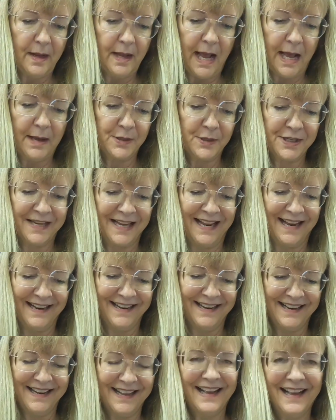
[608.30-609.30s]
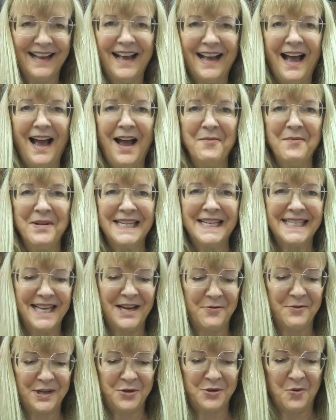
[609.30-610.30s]
I'm gonna
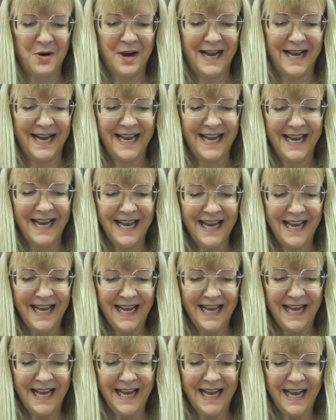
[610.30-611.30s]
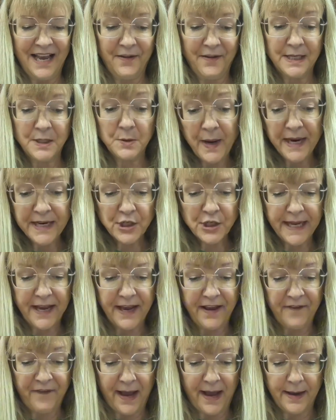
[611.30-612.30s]
see which way, especially
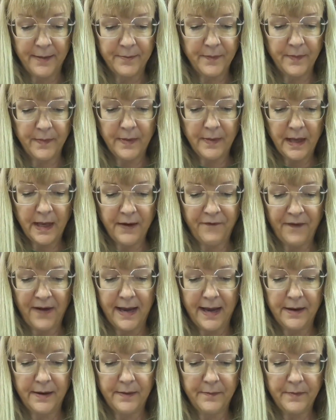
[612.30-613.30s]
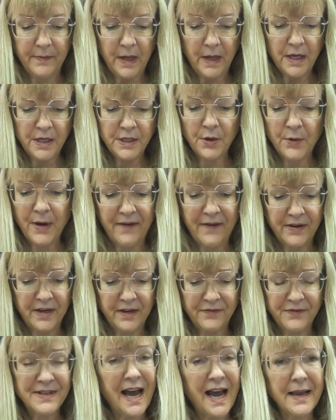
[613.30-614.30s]
if I don't have
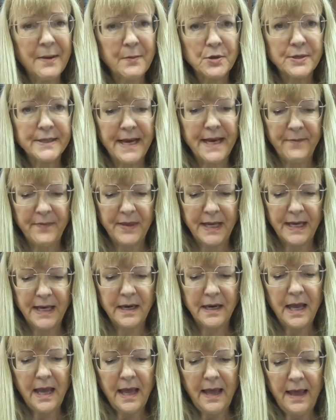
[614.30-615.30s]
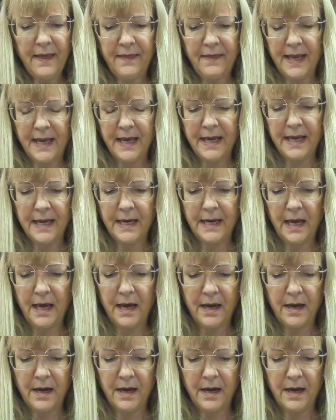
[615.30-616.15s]
enough time or something, then